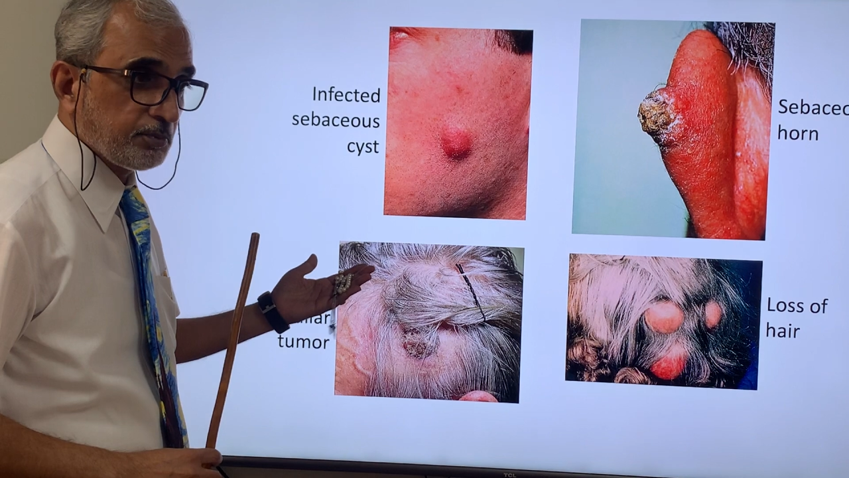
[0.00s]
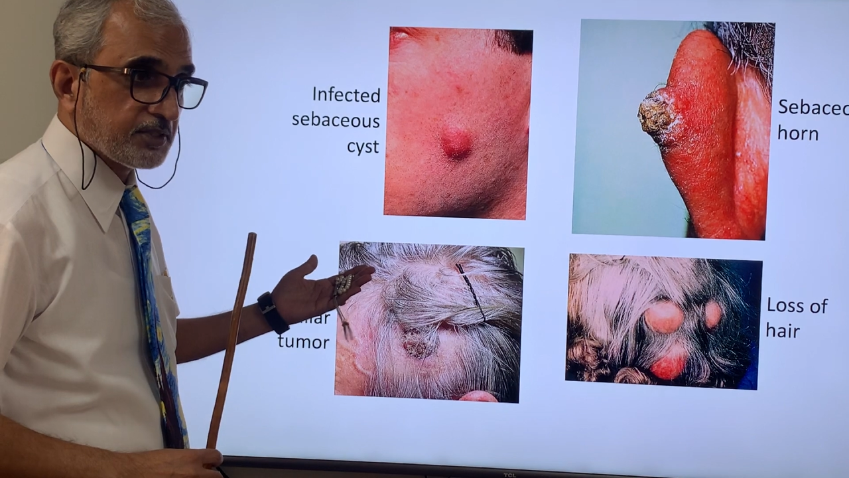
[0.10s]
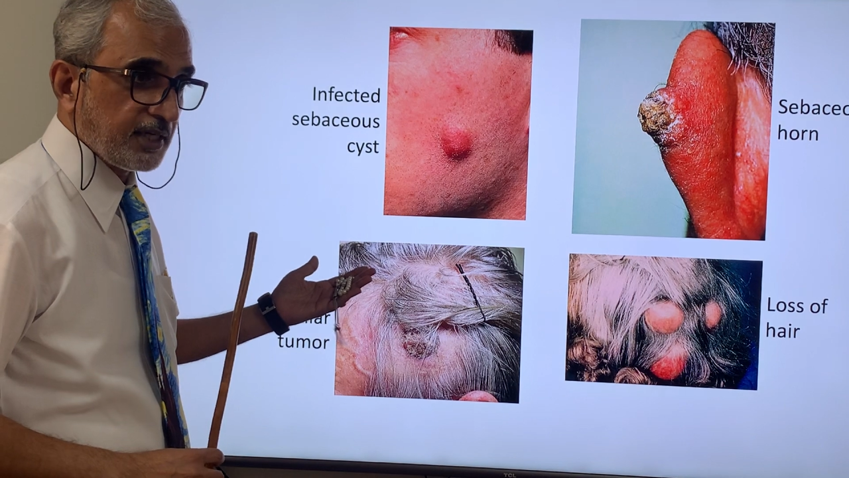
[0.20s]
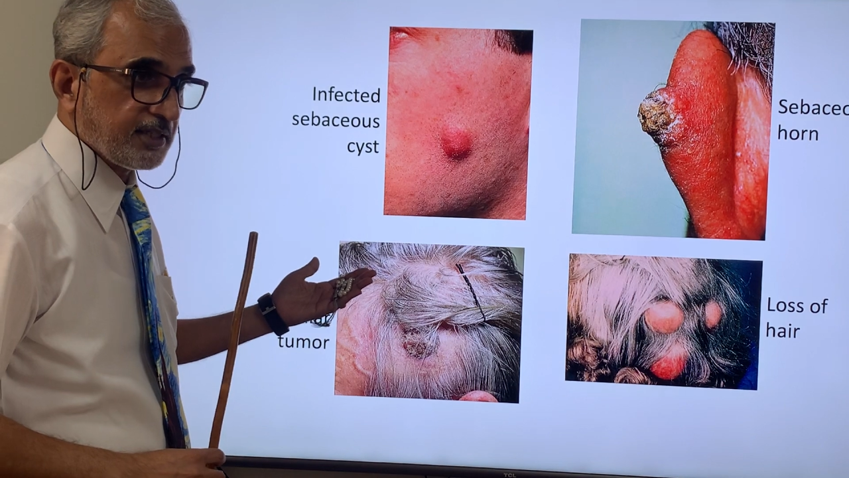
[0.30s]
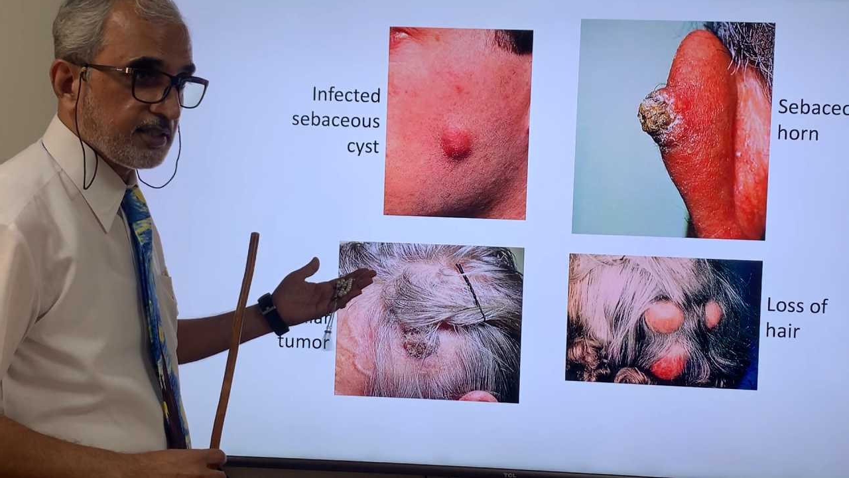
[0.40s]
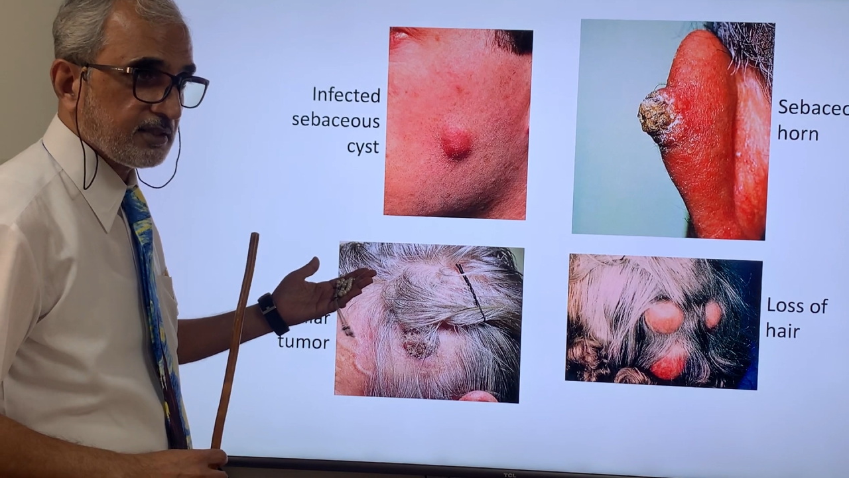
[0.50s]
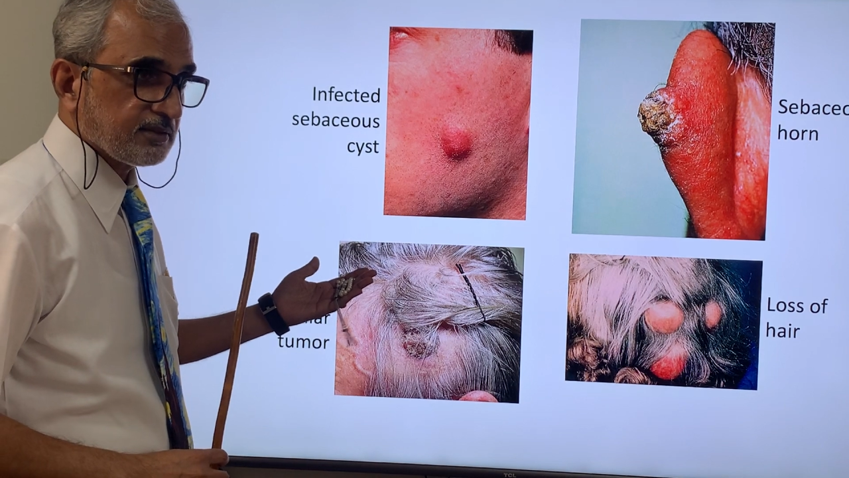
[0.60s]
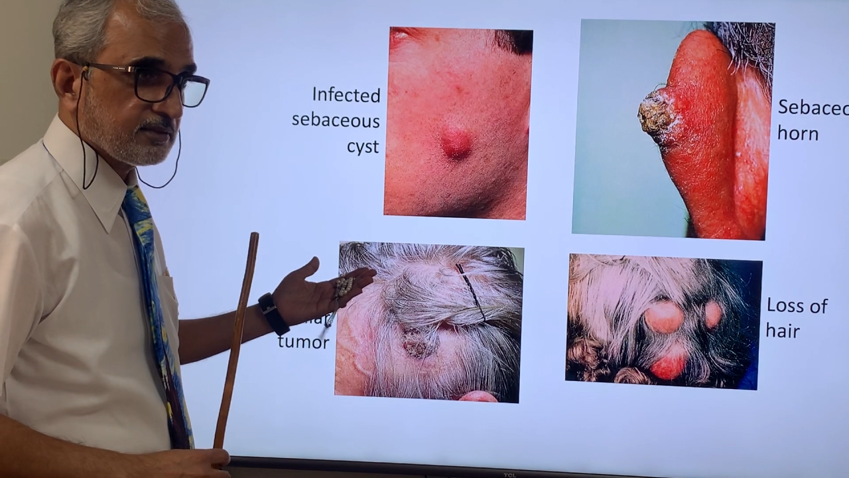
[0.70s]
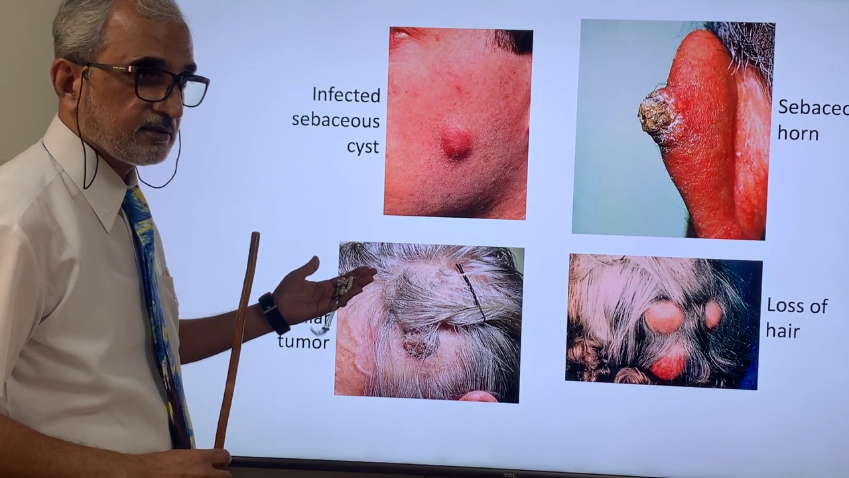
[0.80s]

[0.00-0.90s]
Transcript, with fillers: will be tender.